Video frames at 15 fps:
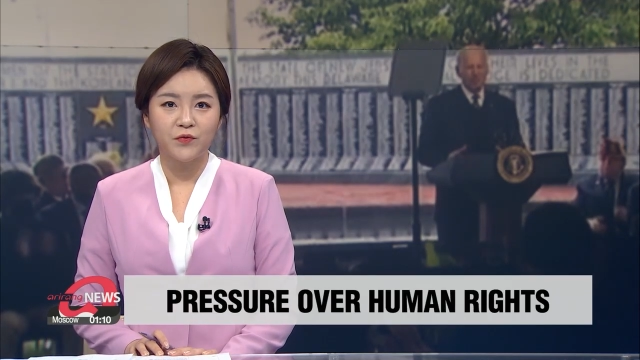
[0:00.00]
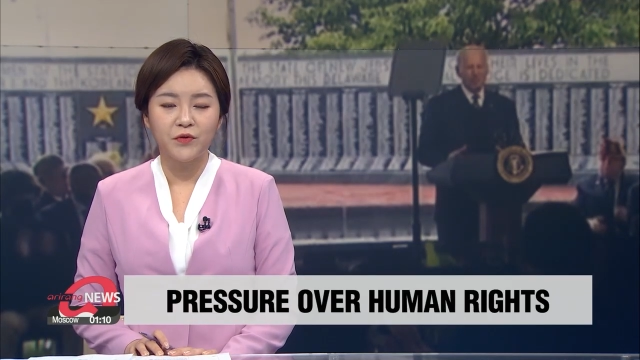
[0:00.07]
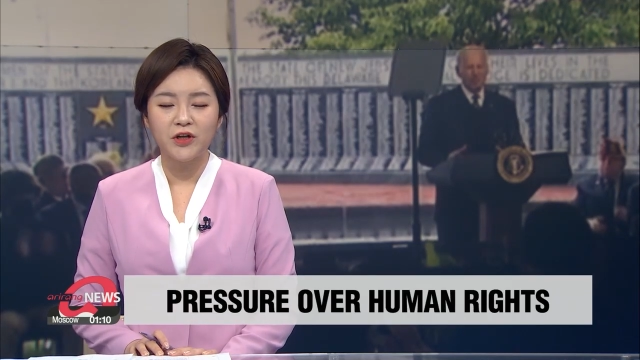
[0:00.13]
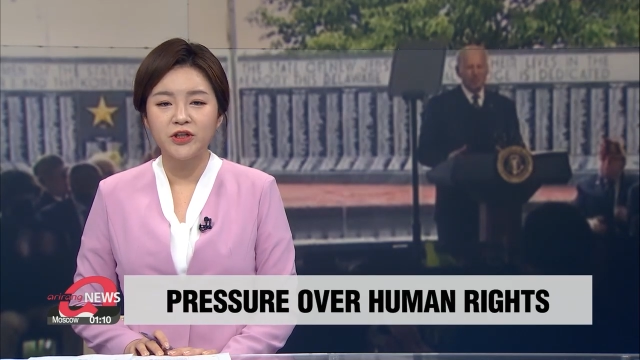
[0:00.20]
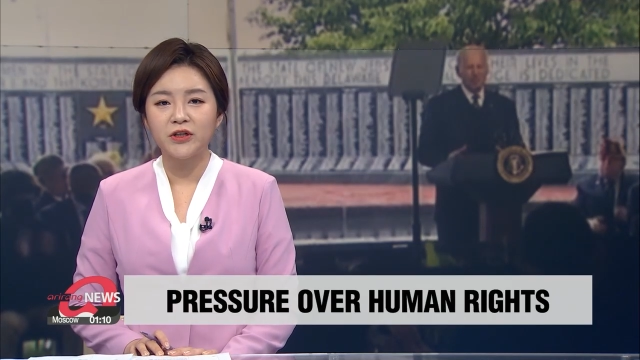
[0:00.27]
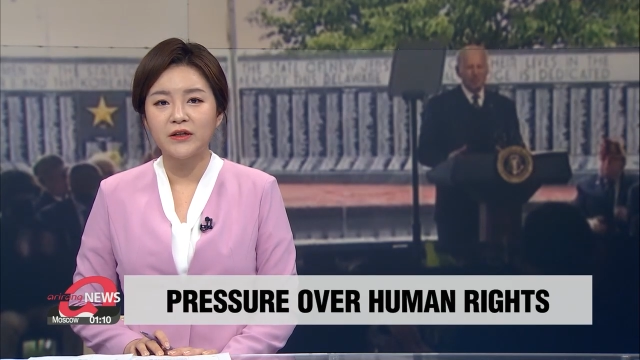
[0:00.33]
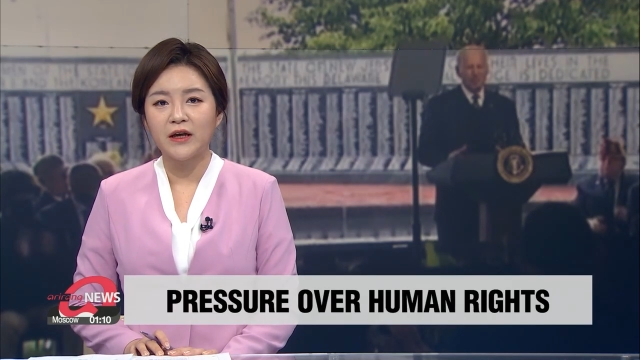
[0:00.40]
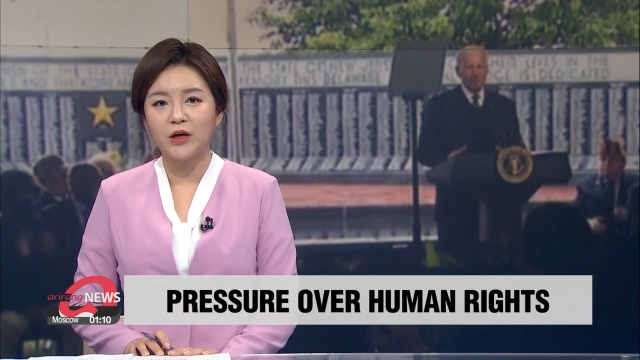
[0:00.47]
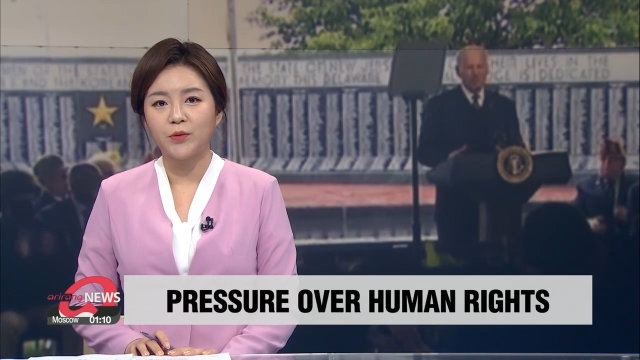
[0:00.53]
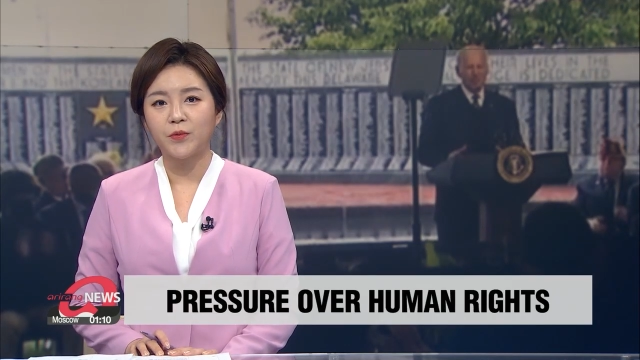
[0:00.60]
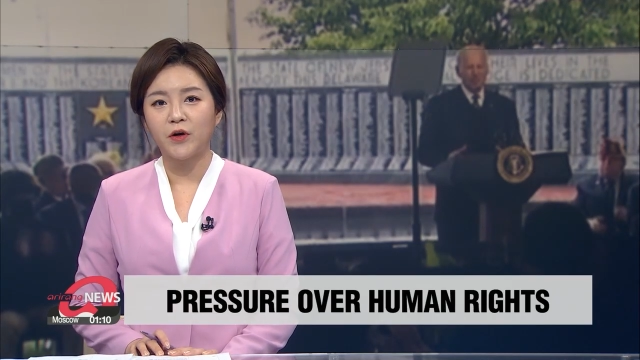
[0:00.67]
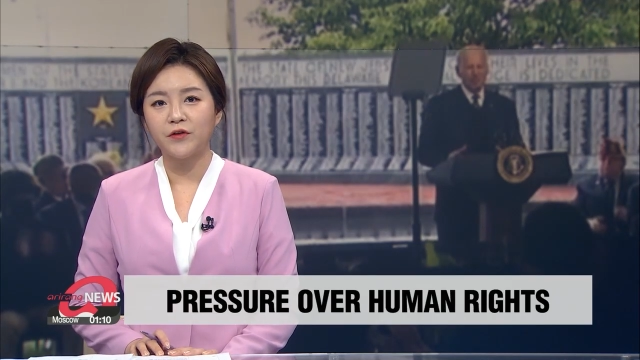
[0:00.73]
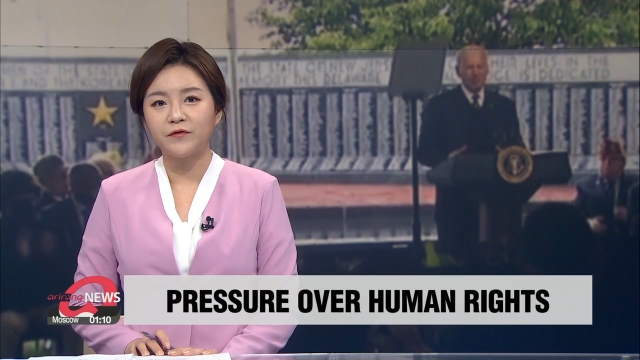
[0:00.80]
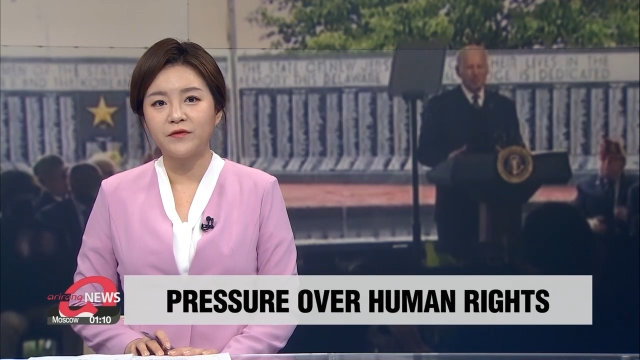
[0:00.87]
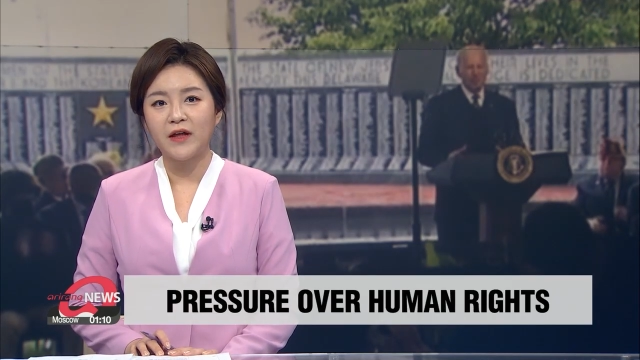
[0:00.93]
Russian
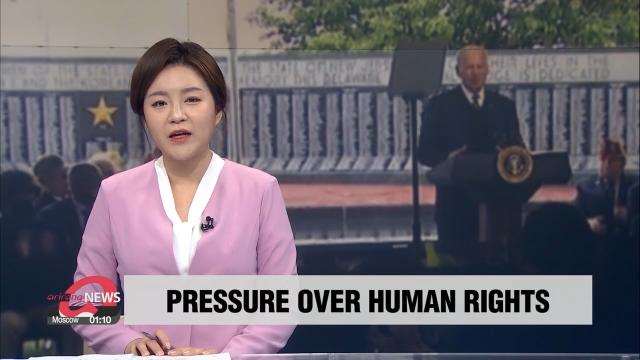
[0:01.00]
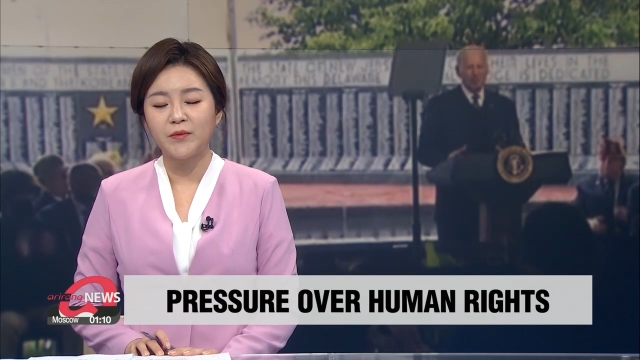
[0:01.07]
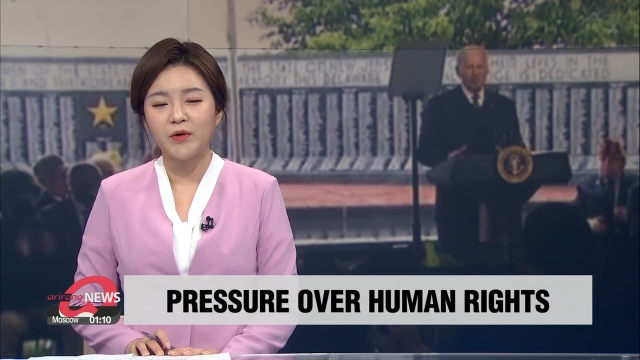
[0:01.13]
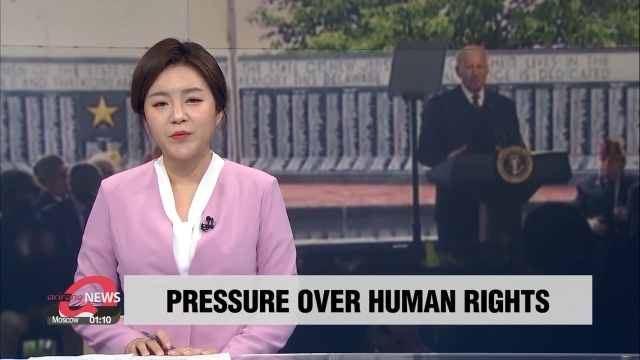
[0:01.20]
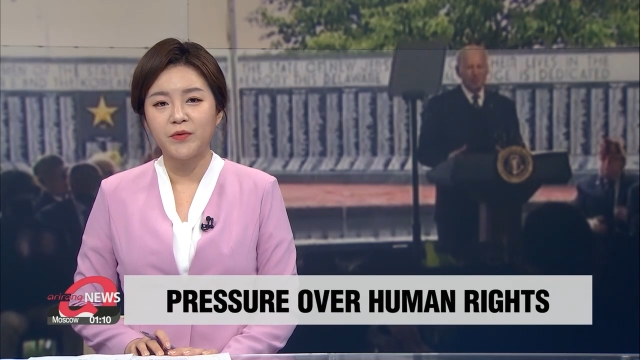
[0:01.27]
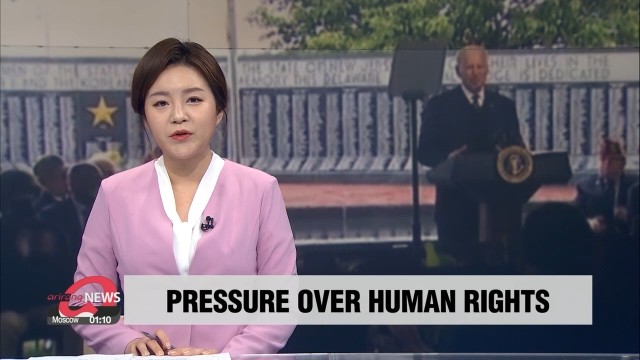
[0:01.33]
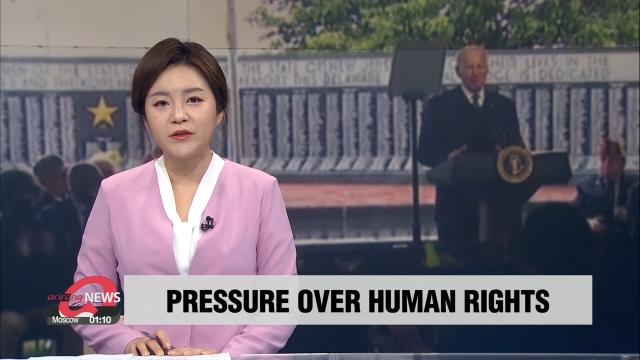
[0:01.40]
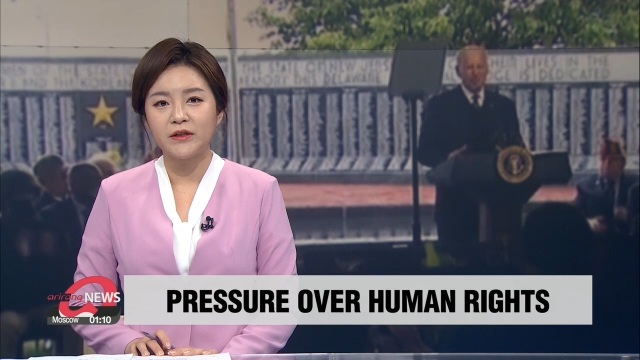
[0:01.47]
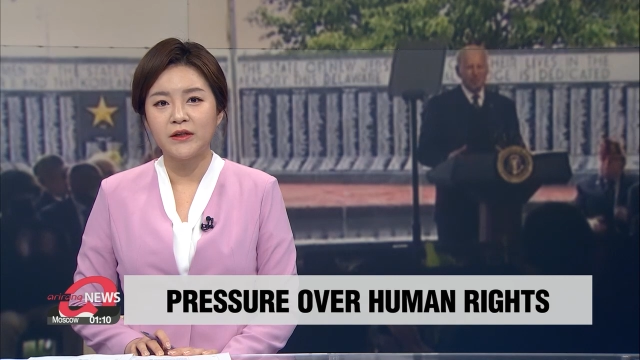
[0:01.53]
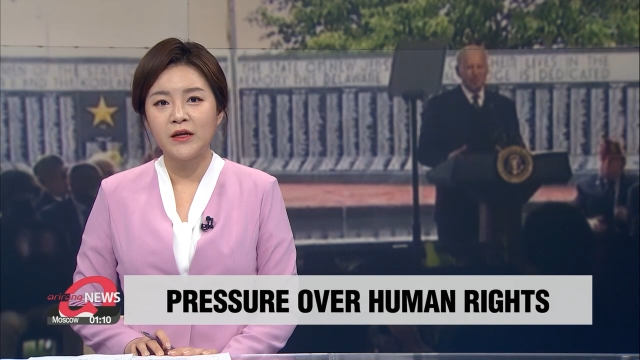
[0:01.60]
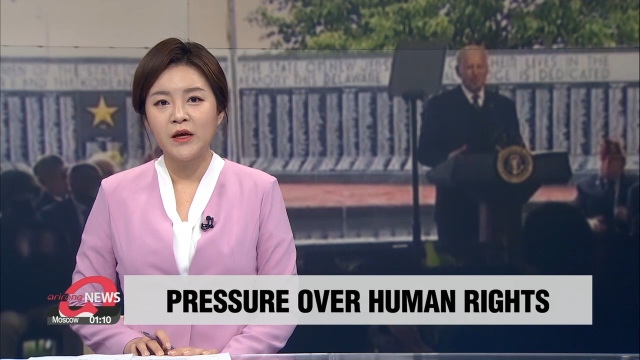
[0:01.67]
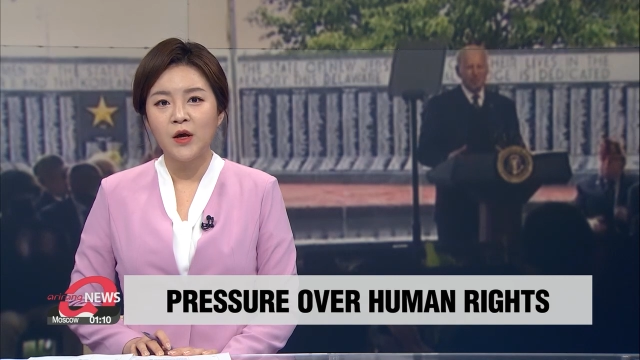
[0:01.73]
counterpart, Vladimir Putin,